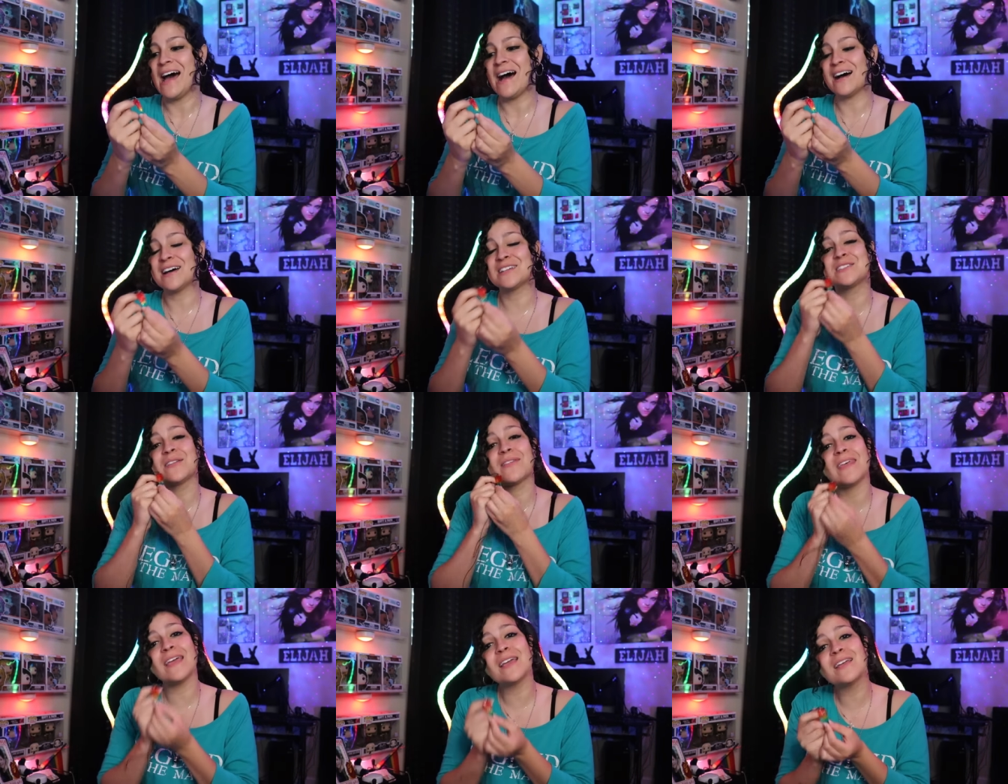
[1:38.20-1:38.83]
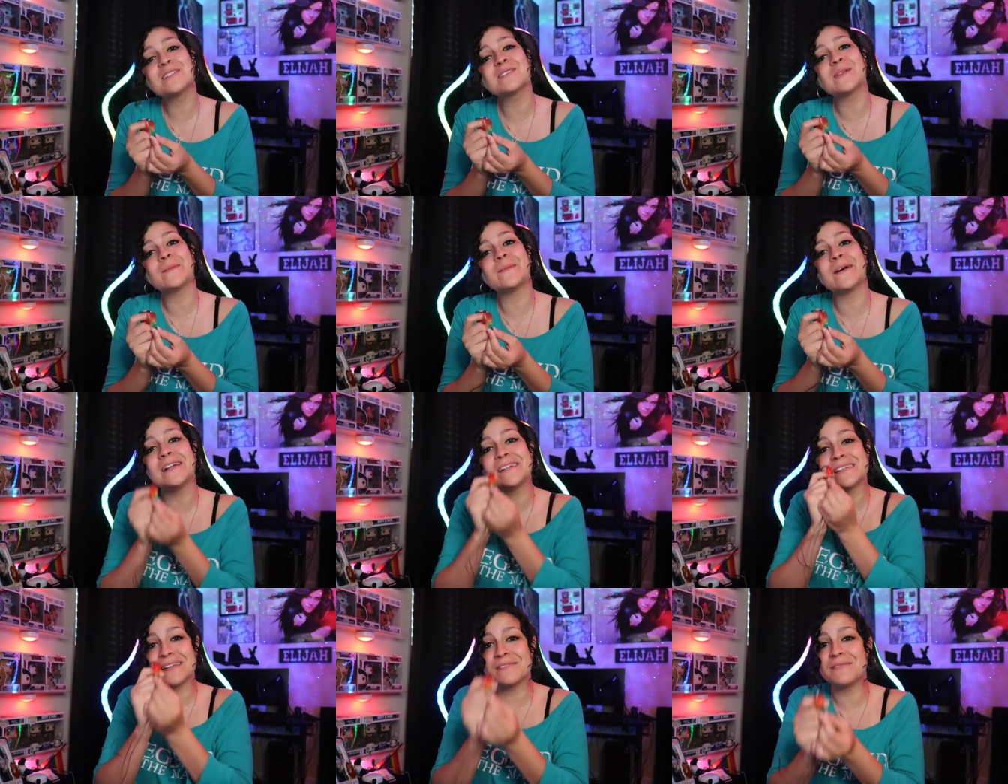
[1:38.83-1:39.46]
Uh, so thank you so
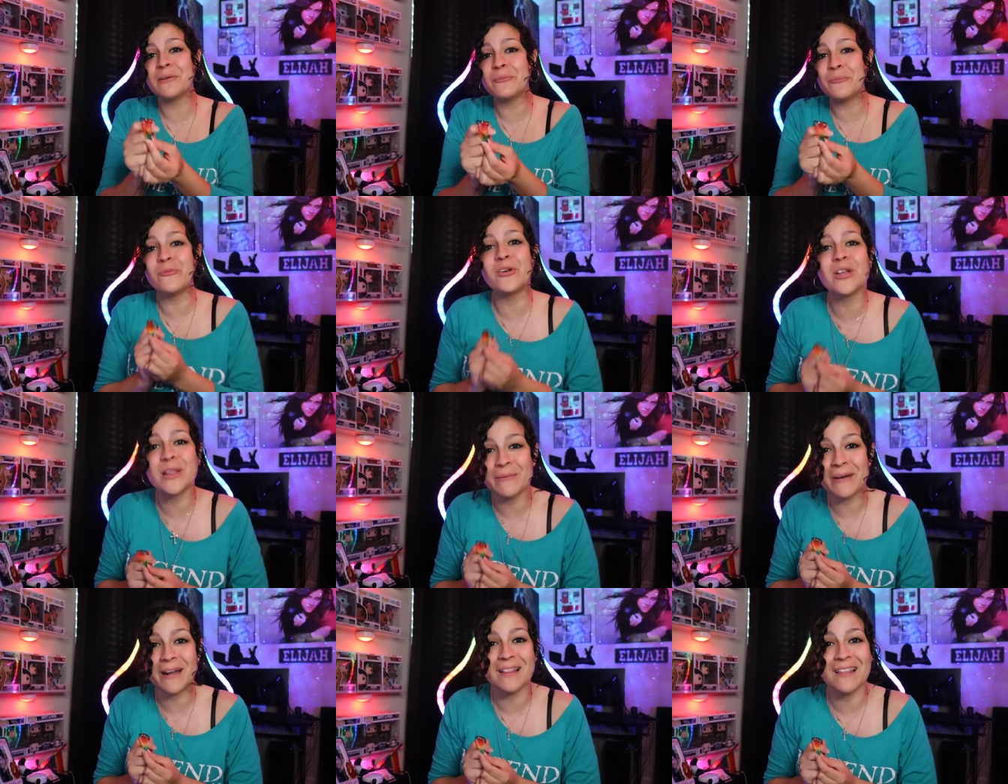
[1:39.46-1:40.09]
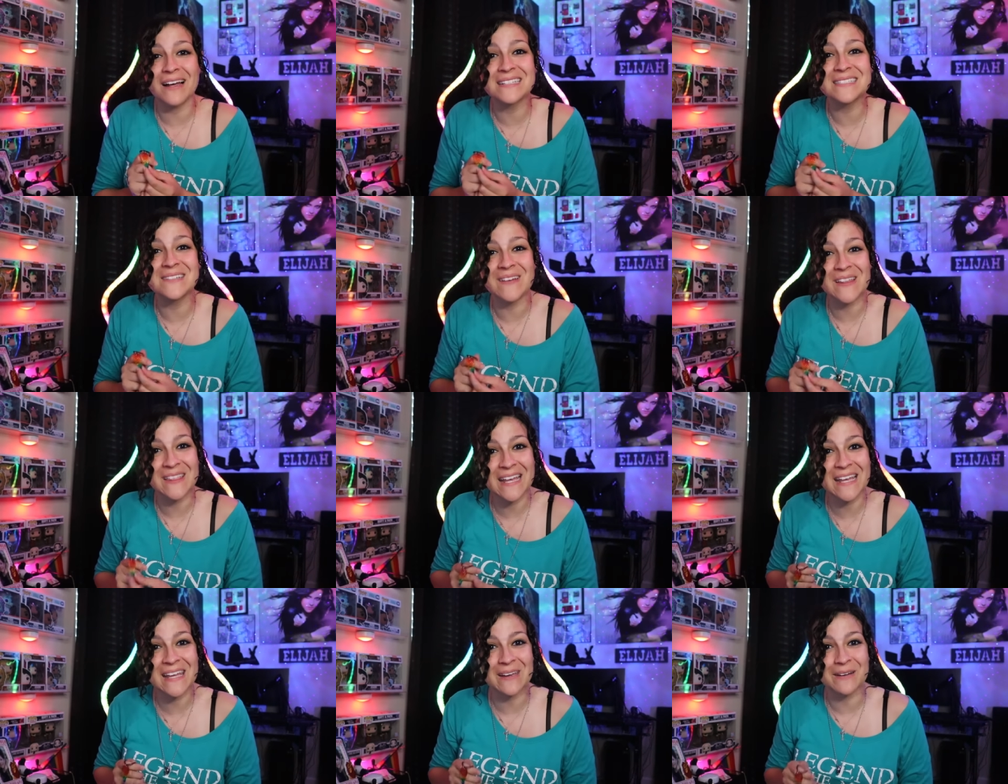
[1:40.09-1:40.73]
much. It, it, really meant a lot to me.
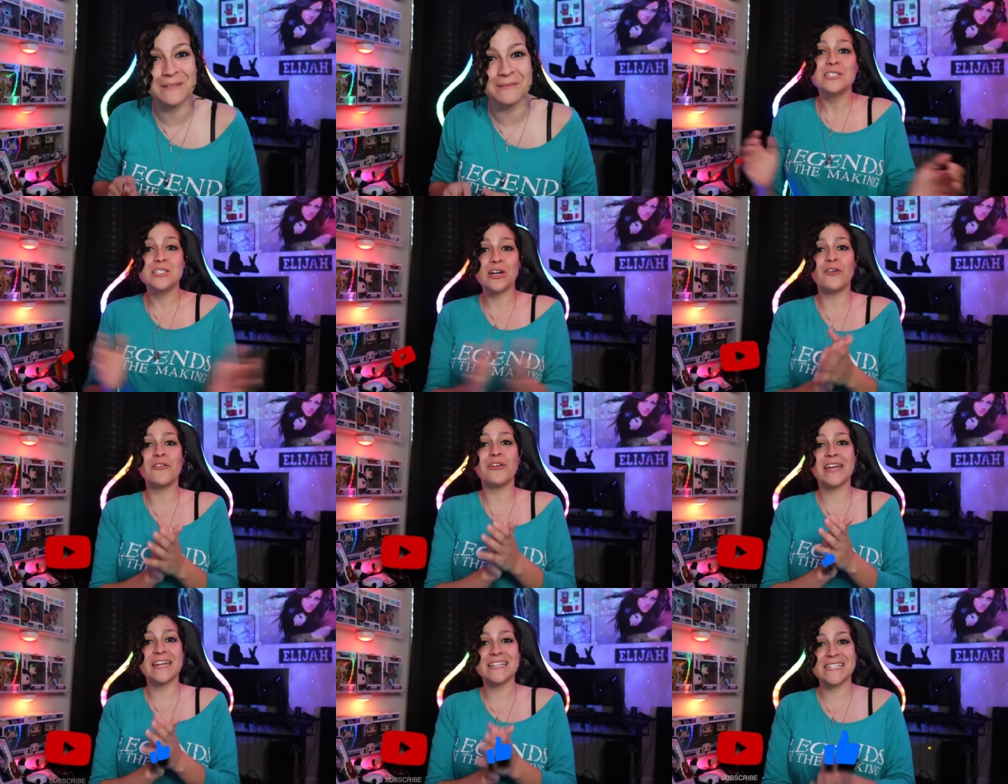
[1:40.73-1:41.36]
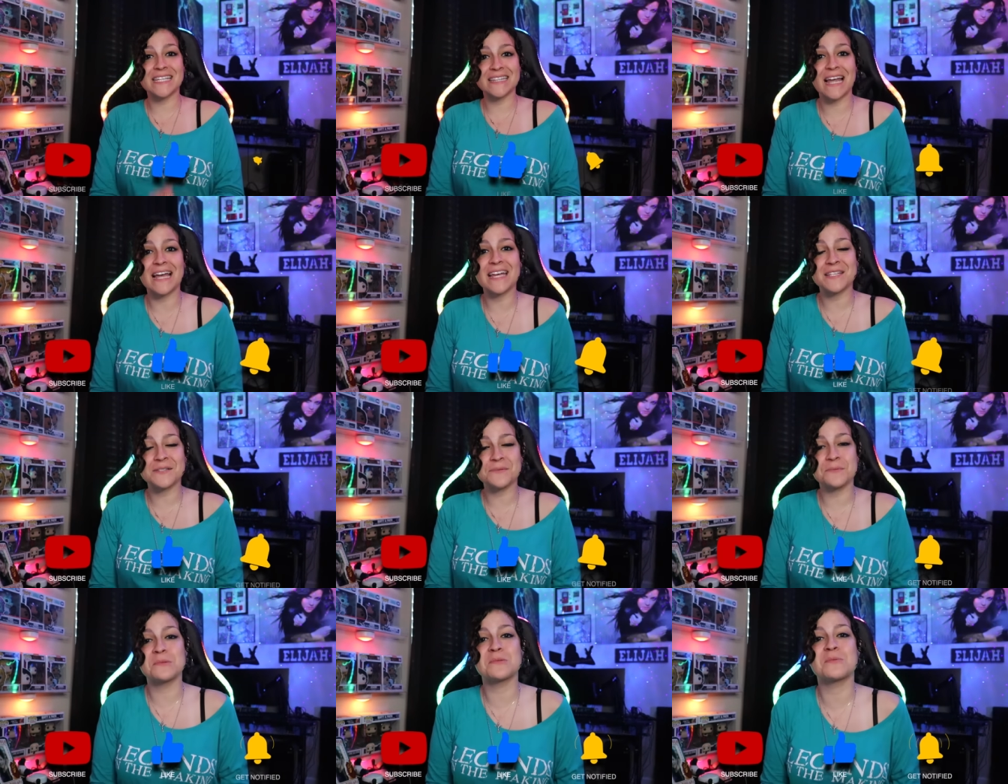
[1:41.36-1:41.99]
Thank you. Don't forget to like
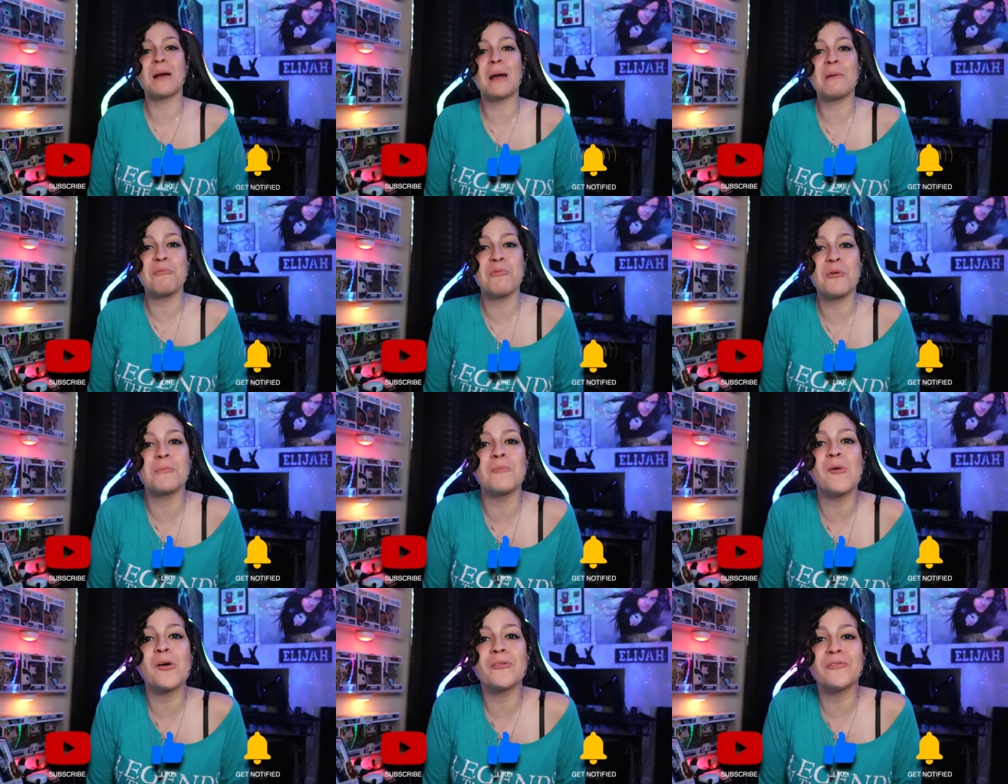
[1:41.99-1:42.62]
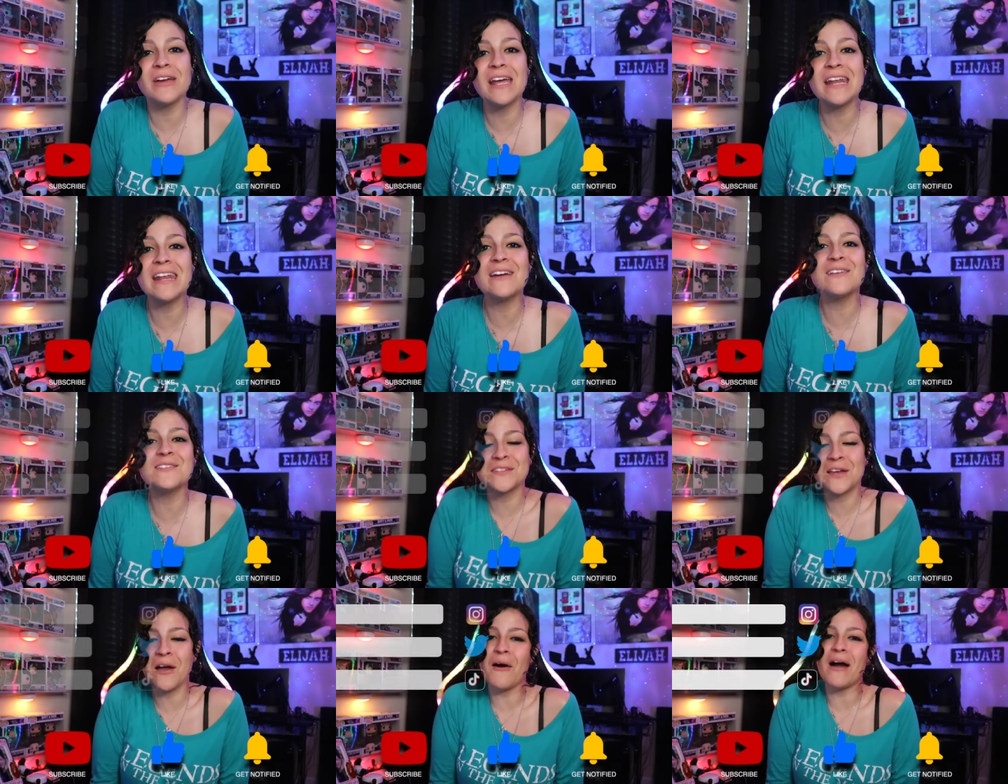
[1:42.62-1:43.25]
and subscribe for more
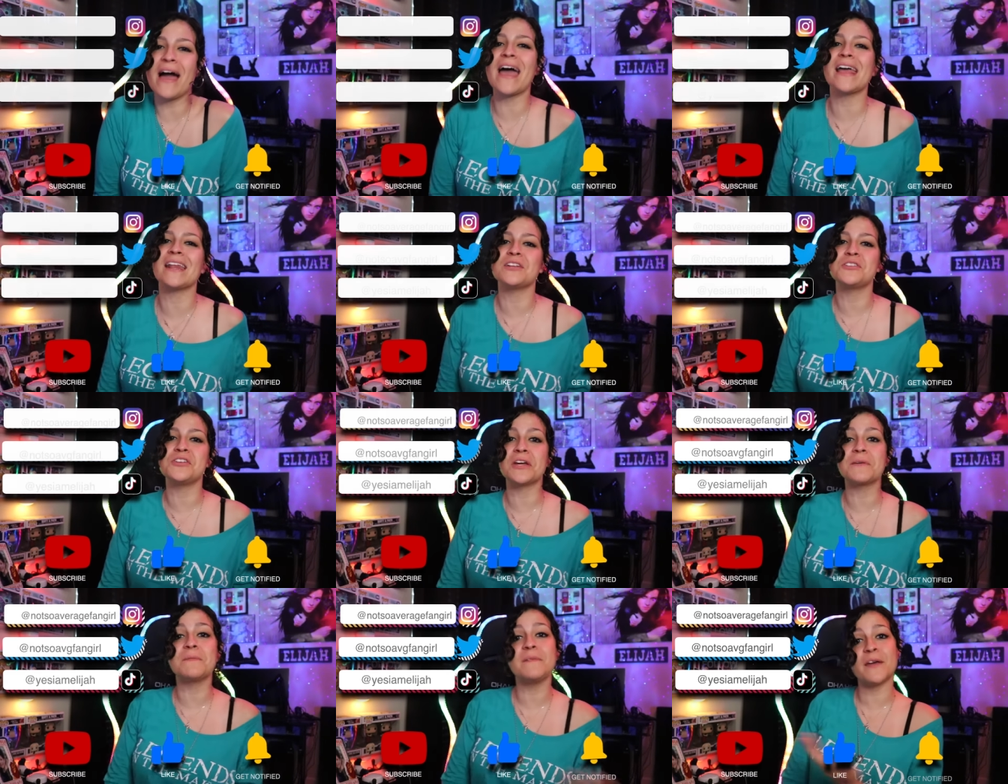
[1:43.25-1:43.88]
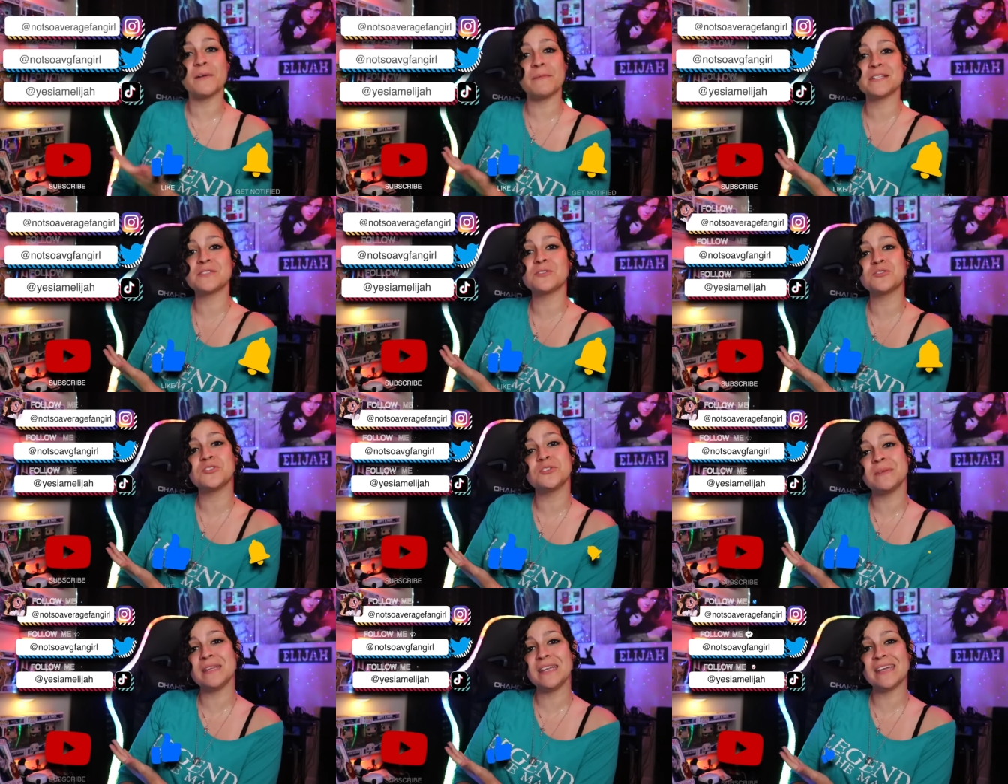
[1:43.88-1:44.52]
videos. Go ahead and check me out on my
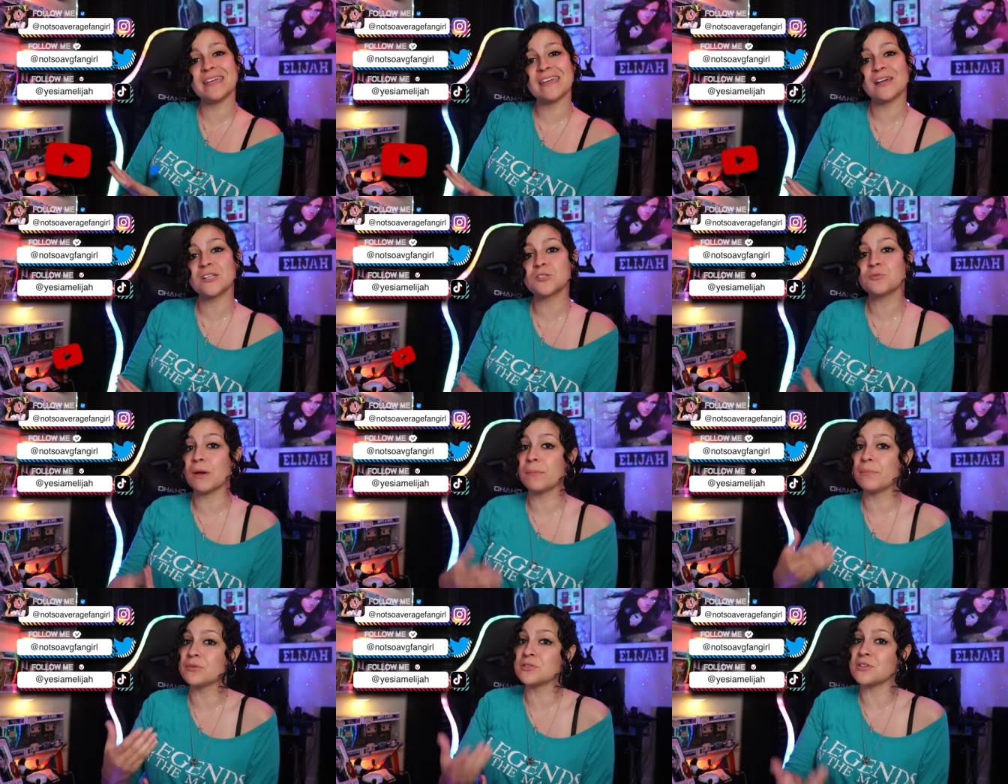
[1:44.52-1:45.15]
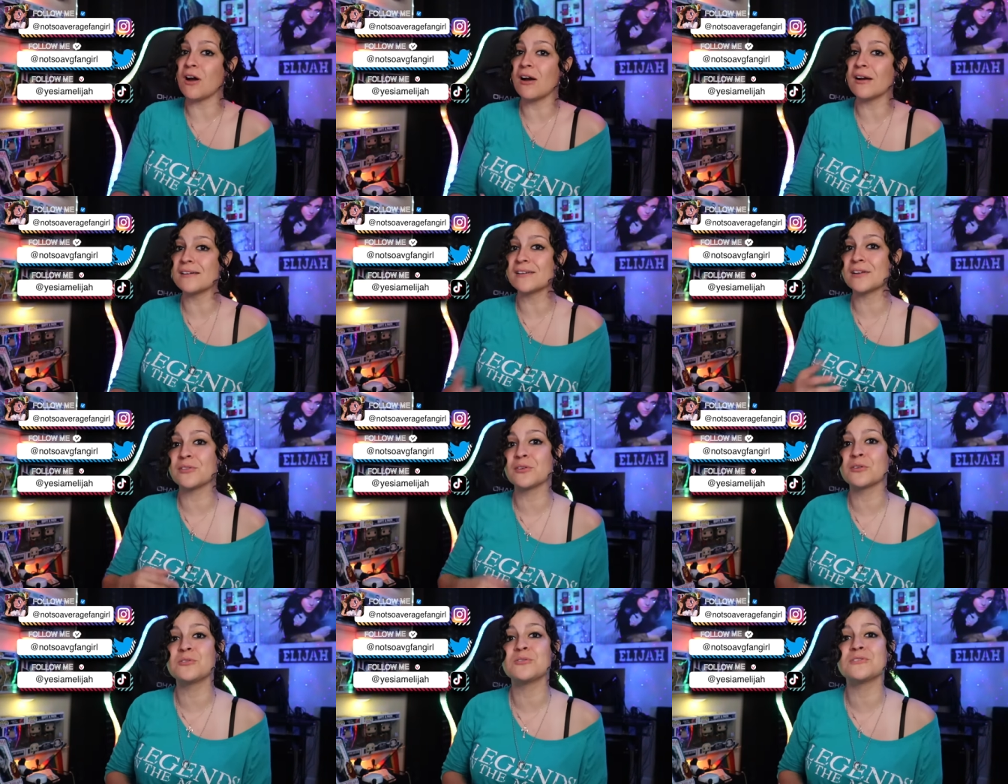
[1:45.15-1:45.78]
social media accounts where I post art and
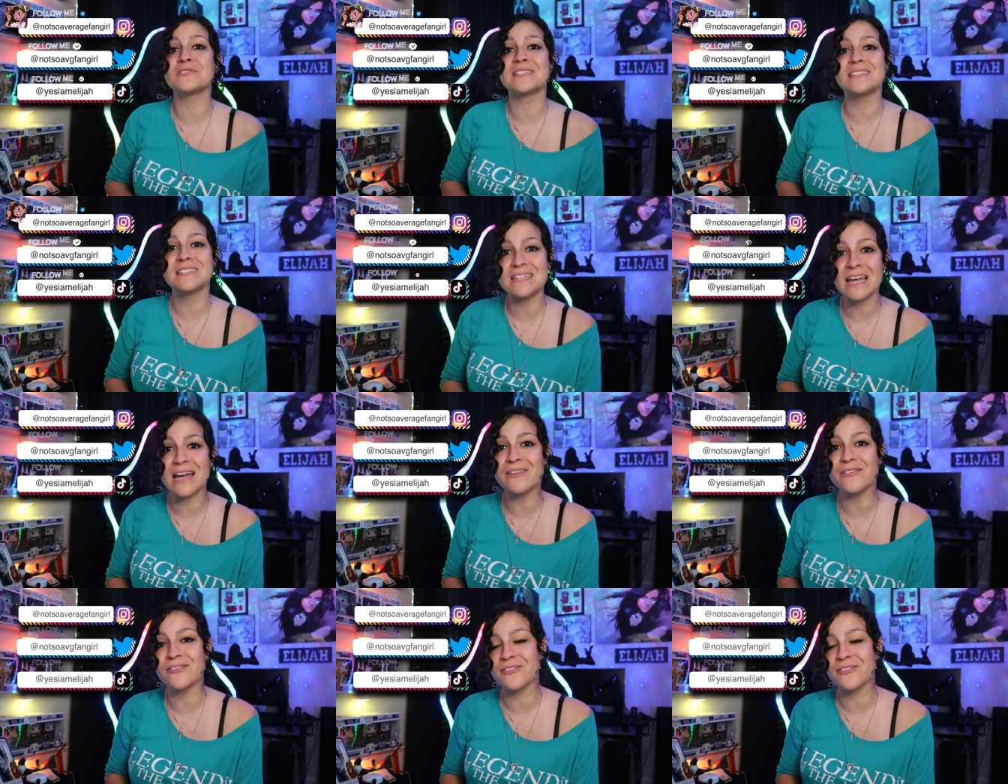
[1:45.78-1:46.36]
other cool stuff.